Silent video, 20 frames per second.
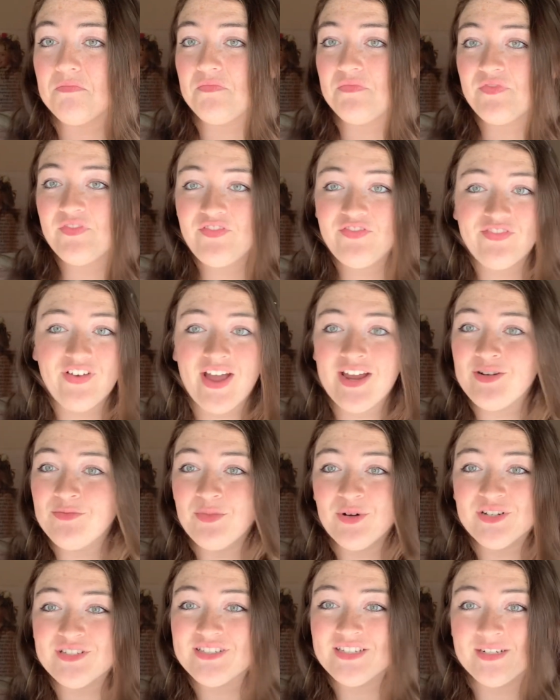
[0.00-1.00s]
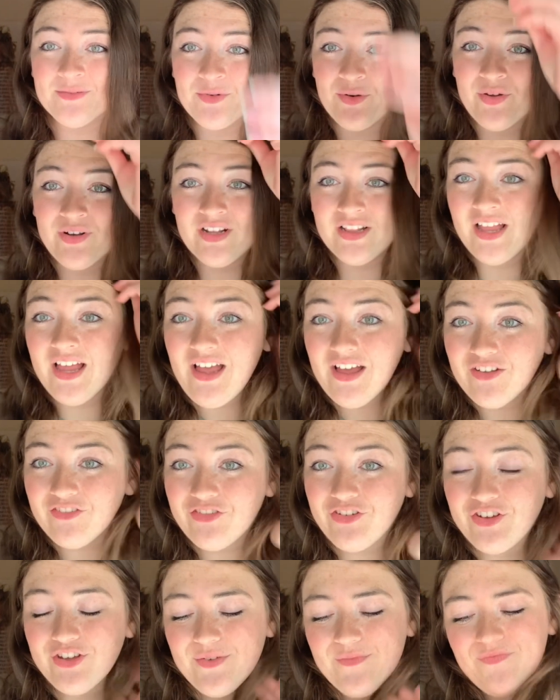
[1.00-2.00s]
find books that I'm going to
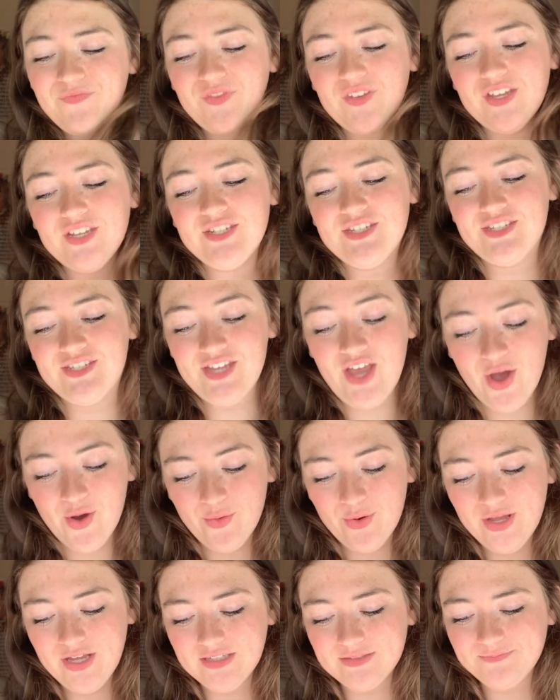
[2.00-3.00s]
love. So,